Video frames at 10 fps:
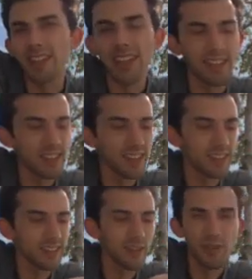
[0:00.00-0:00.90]
Canadian
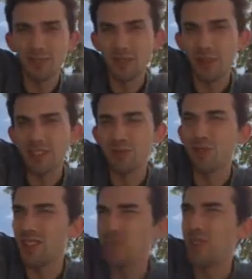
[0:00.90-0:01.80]
and I've been to some places
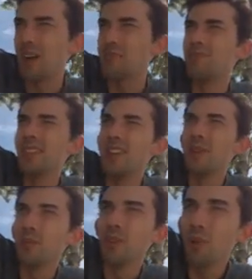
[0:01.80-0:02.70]
where they do that,
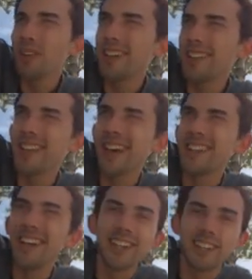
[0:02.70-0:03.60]
but no one does that.
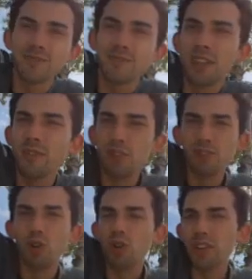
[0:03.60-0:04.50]
Like, if you're a
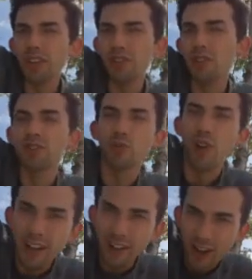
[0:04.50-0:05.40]
local there, you don't just
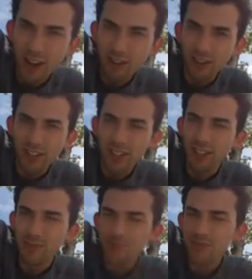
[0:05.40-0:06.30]
ride around on
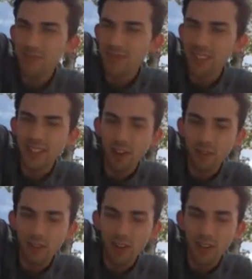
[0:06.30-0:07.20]
a, you know,
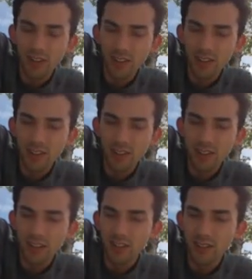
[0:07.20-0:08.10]

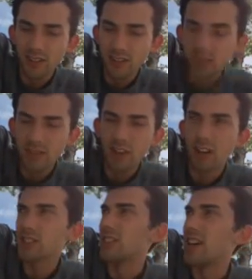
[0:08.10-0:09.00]
on a
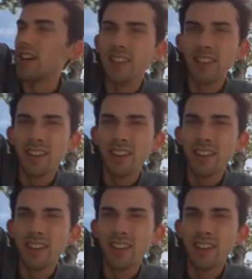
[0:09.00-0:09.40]
dog sled.